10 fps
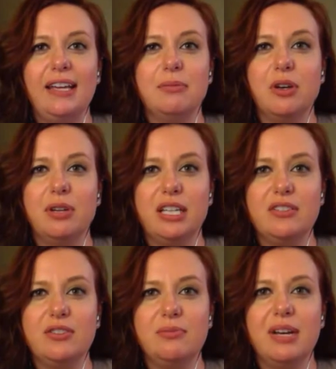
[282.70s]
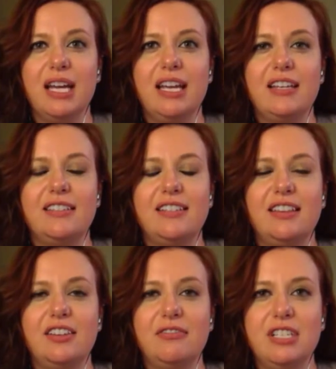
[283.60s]
am going into my uh,
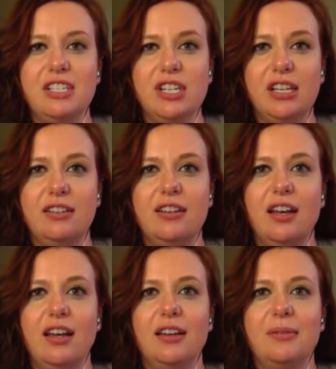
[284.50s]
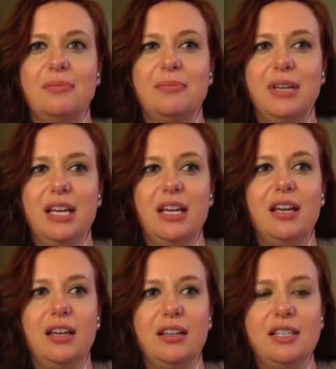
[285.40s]
10th year of teaching. Um,
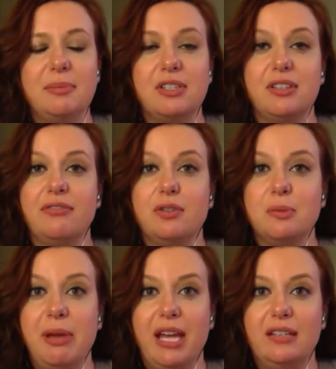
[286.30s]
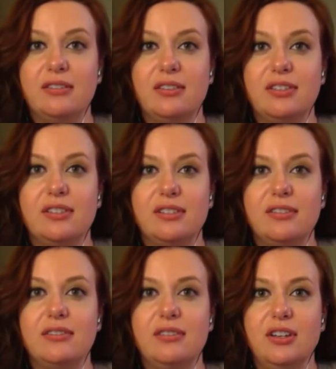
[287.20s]
especially for sped so this
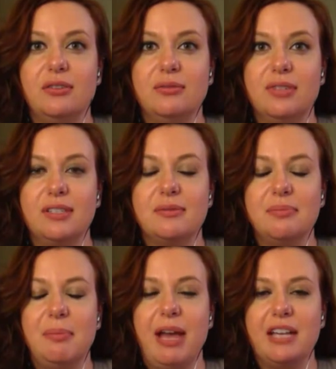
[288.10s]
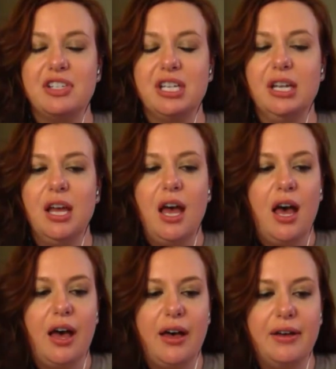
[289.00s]
is you know that's my passion
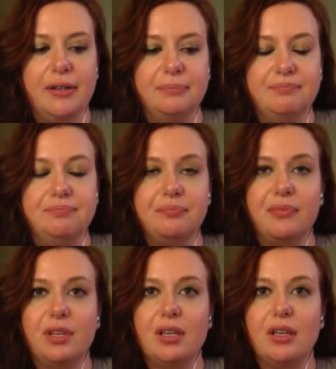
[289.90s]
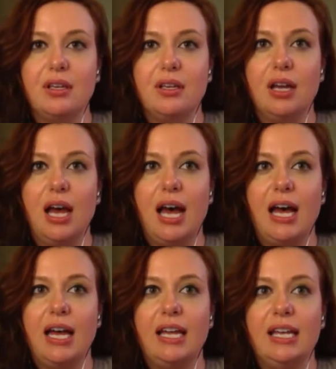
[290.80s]
um,
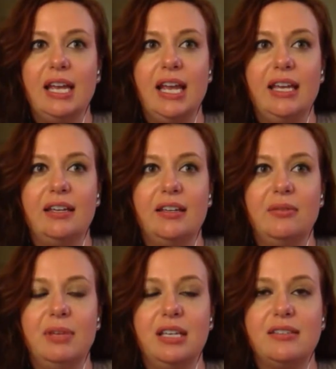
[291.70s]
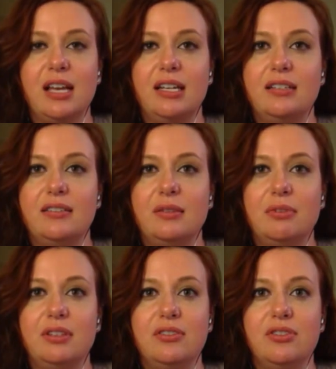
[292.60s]
i am excited to see
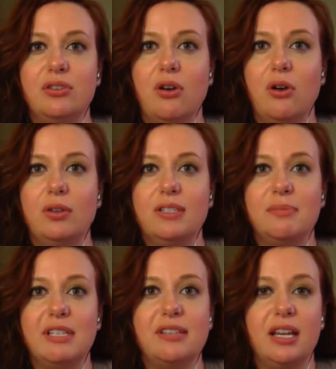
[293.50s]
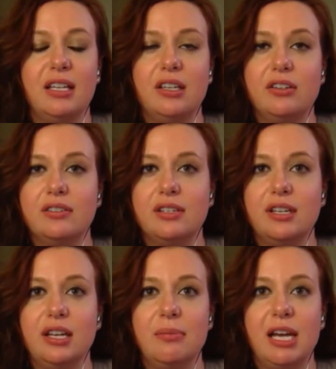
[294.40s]
what this year will hold it's my second year as
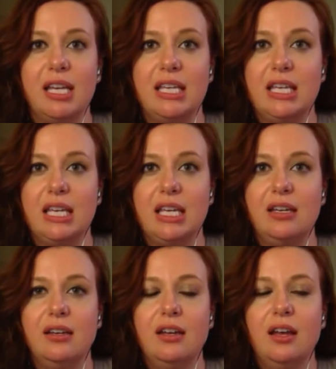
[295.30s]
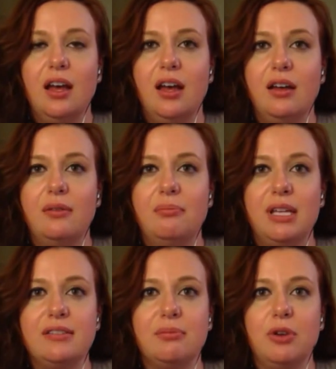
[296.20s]
an miee um,
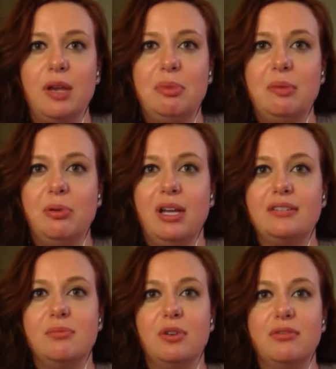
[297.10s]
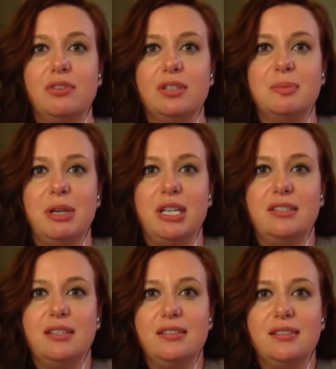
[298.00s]
met some great people, had some wonderful
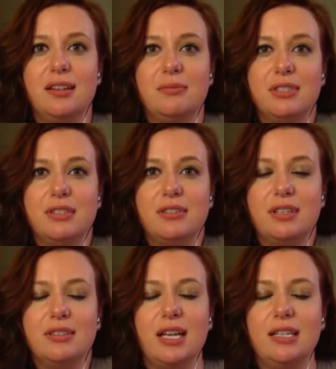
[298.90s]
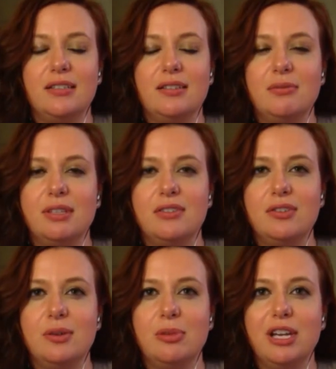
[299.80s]
experiences, and I'm just excited to see what this year will